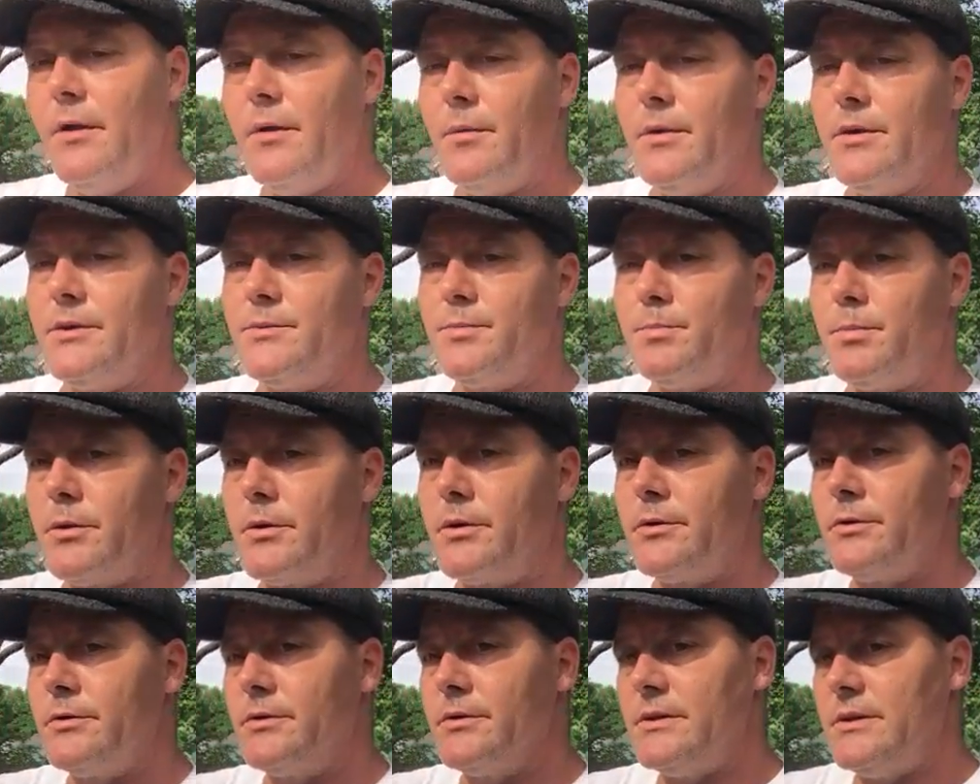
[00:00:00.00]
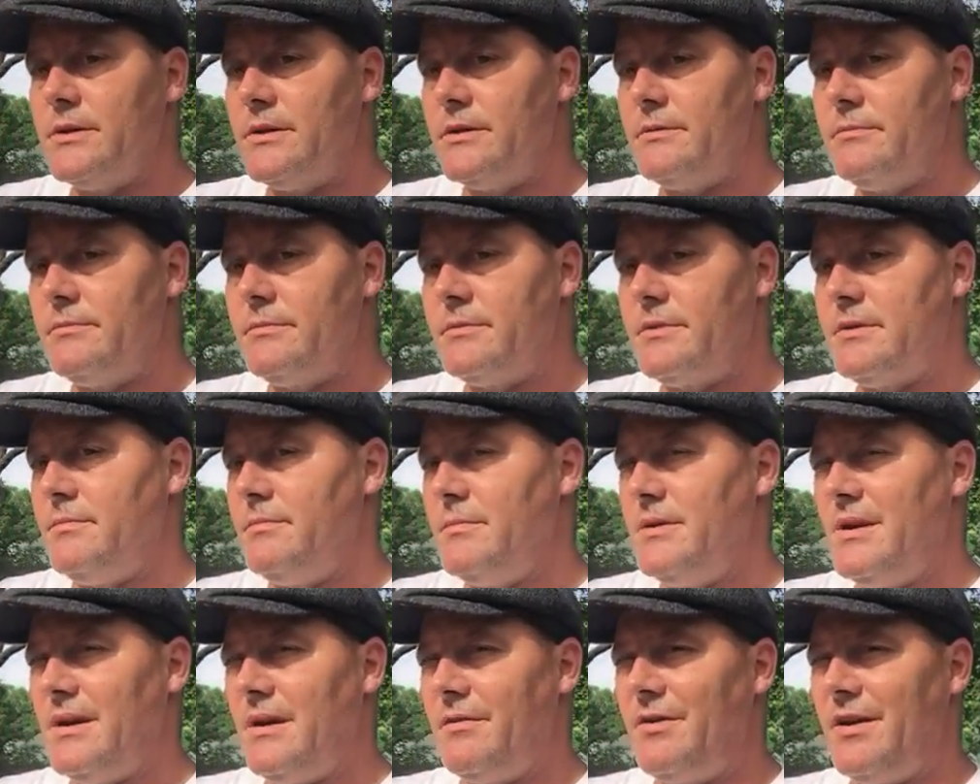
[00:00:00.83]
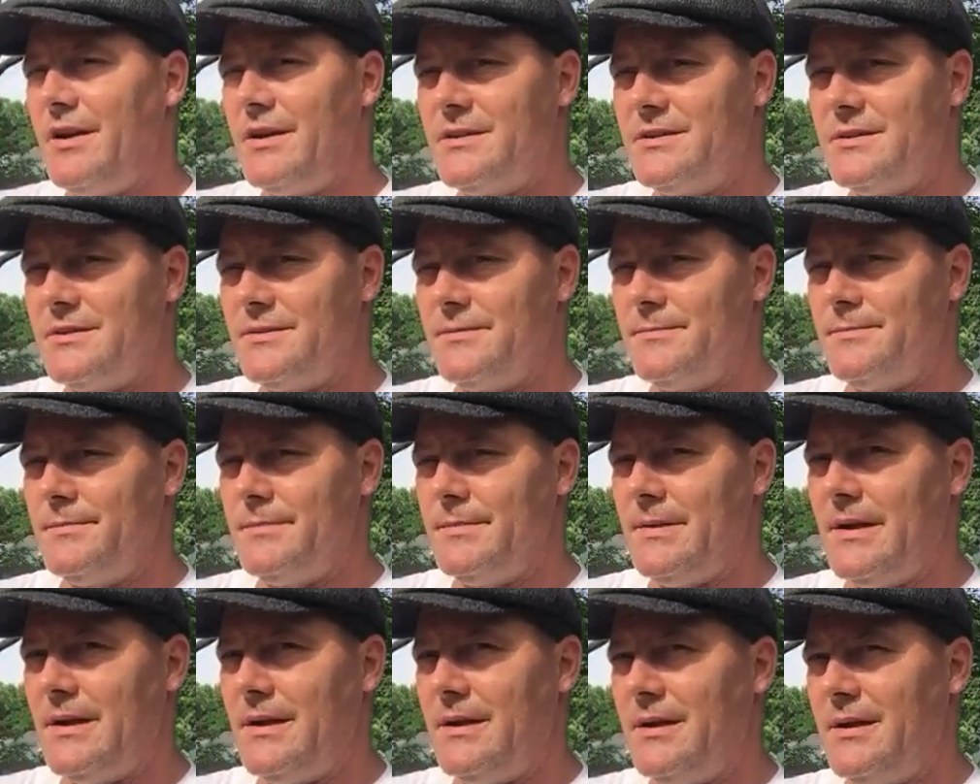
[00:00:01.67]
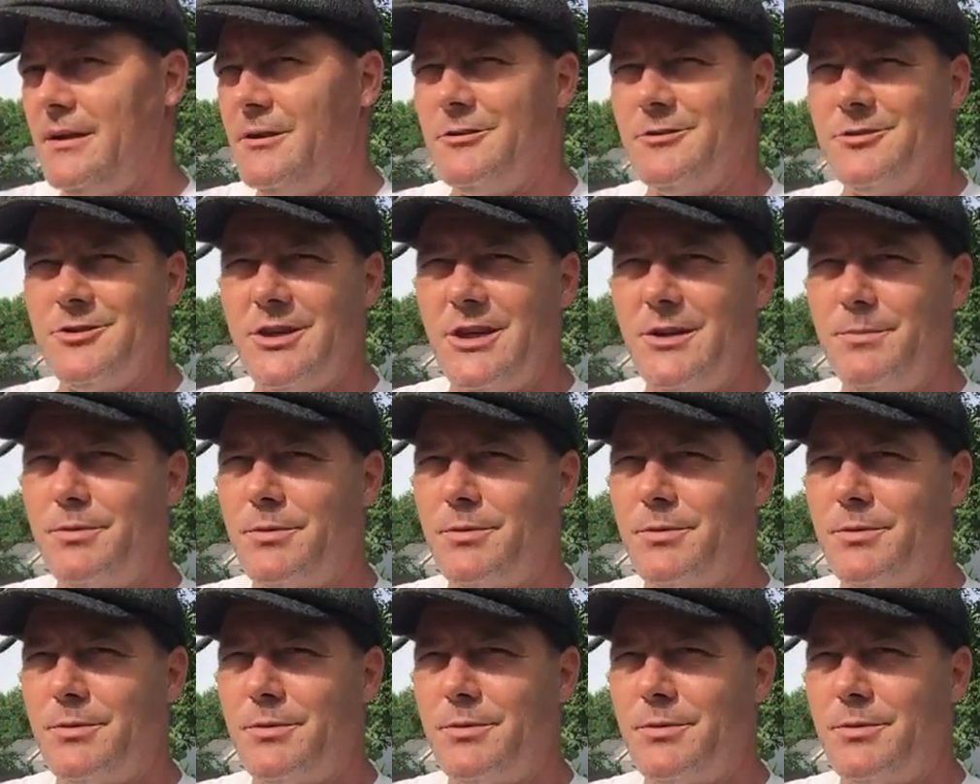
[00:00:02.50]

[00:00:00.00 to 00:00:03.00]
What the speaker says: Which Burley, to me, I've had some L.J.